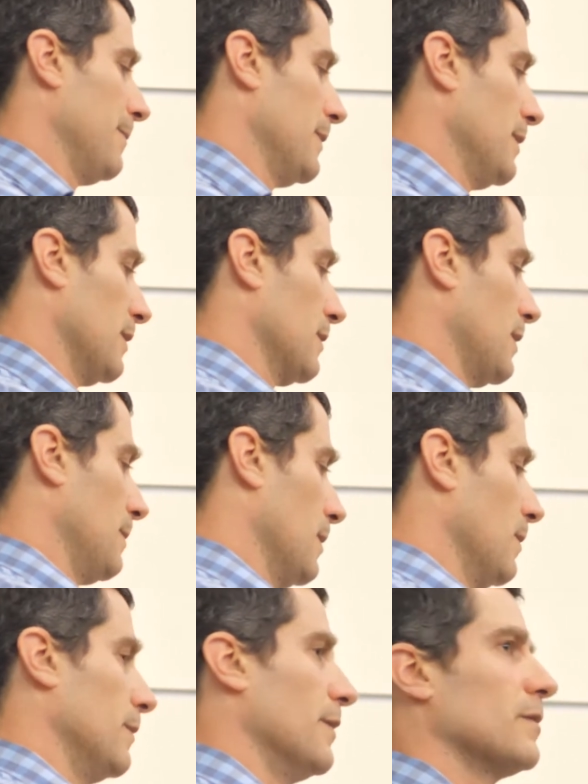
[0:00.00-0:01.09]
not
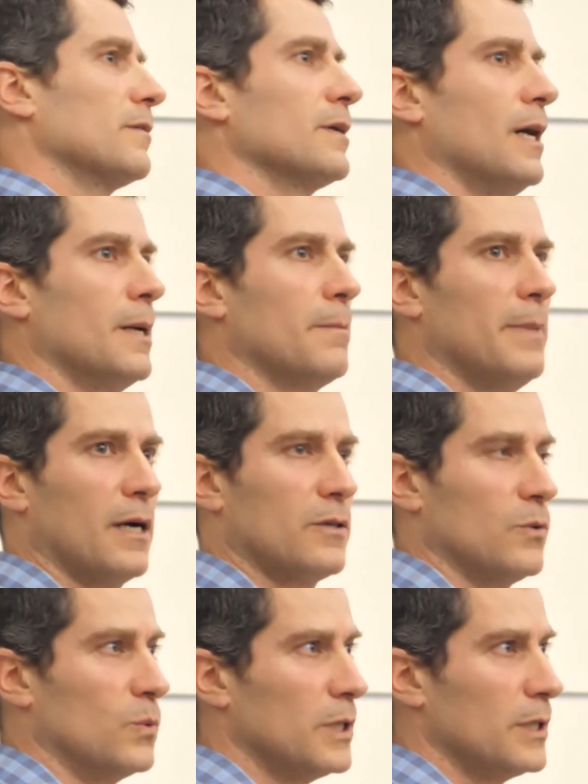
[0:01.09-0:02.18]
coming back to
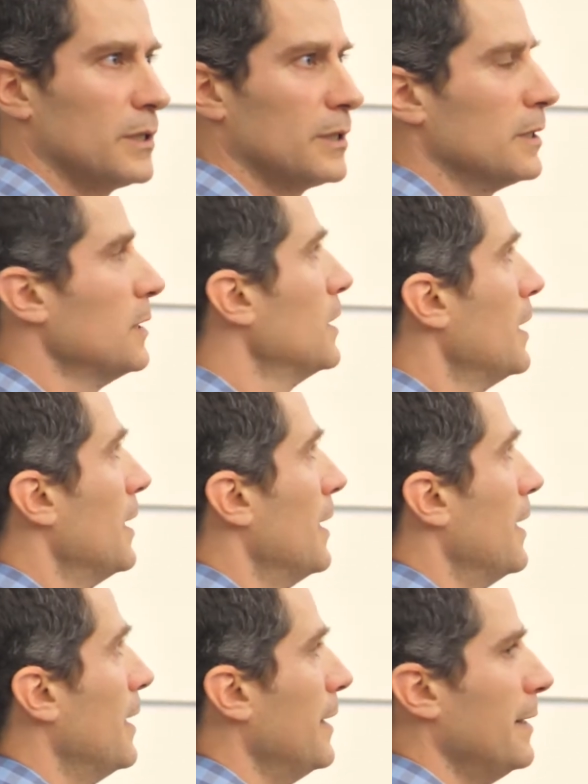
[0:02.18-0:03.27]
work
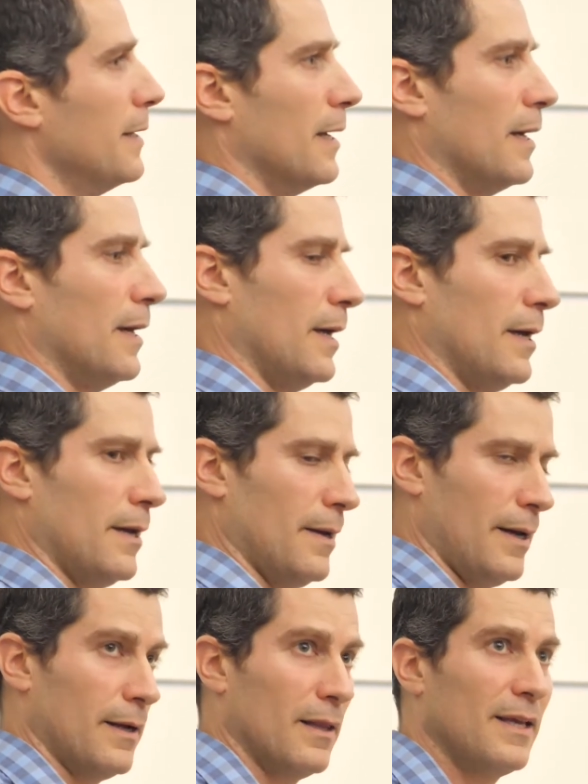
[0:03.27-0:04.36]
in an
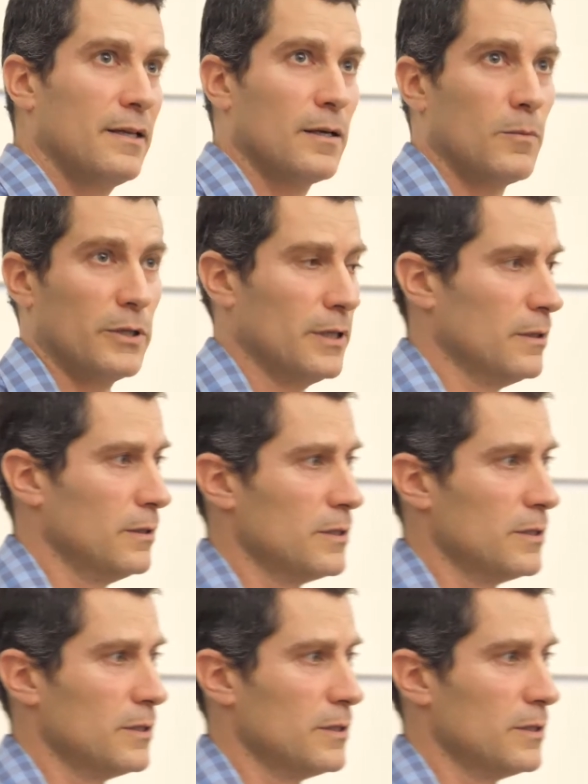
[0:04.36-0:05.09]
analytic model.